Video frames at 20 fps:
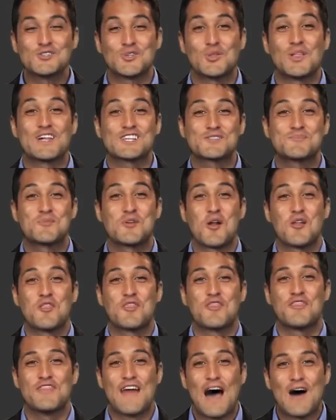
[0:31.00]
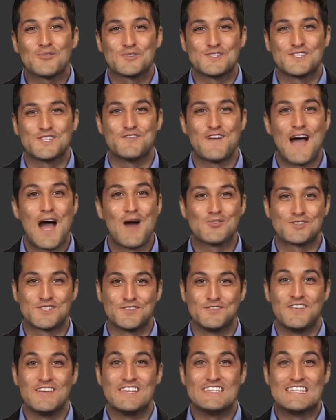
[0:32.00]
So let us put our thousands of hours
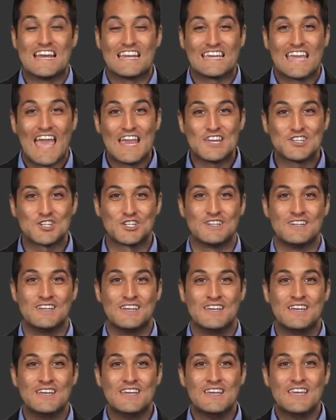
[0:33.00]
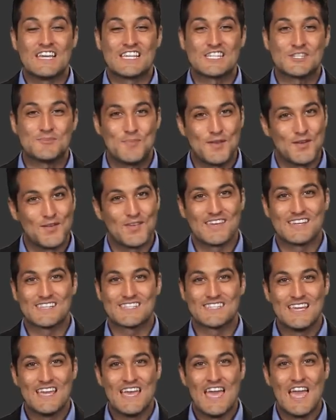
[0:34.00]
of dedication,
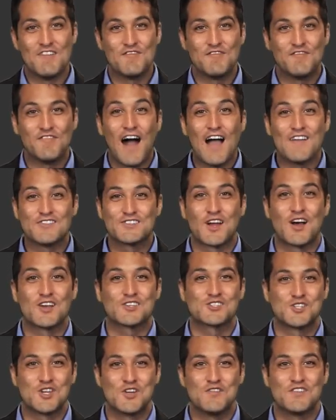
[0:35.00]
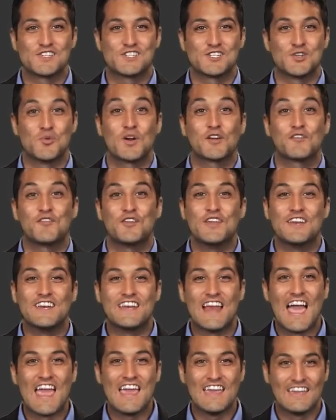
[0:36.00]
experience, and five-star service to work for you
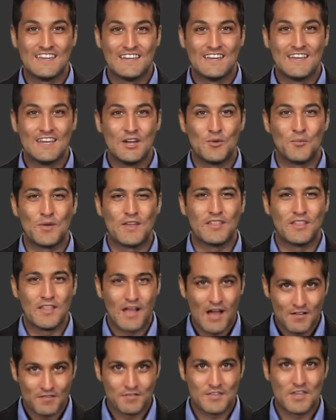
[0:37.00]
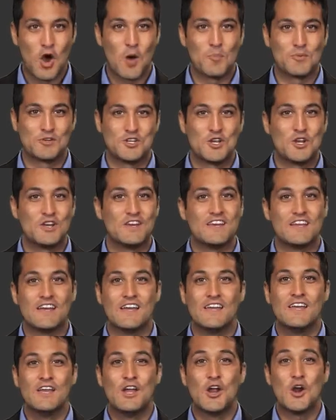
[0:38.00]
today. We love the opportunity to
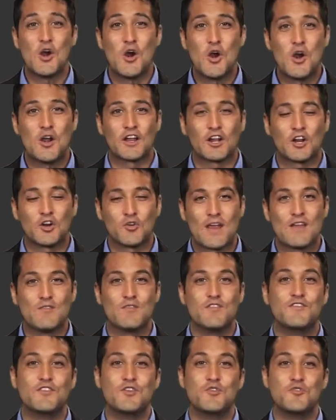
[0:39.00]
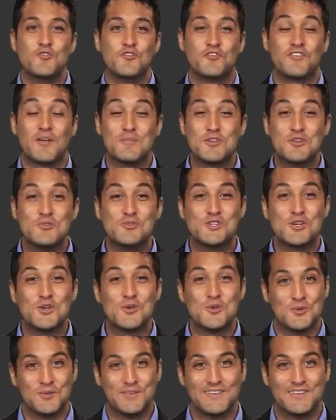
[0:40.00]
earn a great review from you too.